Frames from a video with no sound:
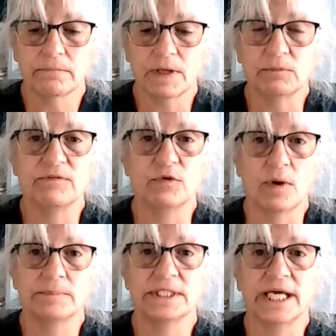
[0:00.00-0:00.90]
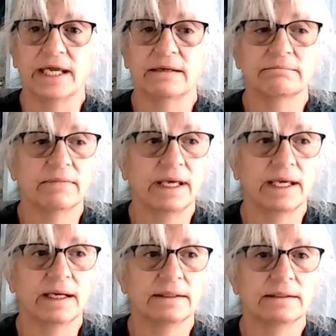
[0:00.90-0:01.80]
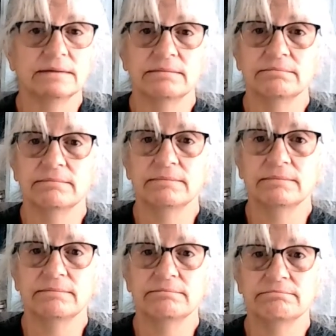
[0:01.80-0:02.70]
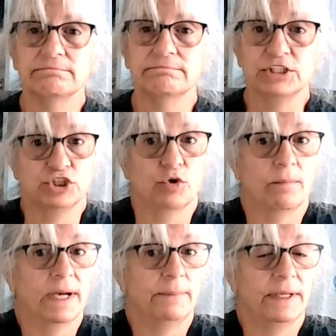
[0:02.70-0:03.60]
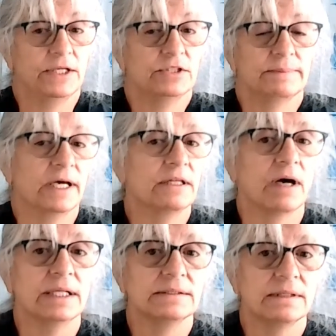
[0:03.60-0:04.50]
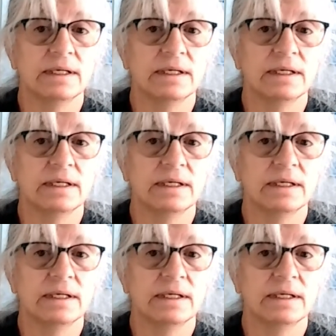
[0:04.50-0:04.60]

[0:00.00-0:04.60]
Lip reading: review up today and let you know my opinions, my thoughts.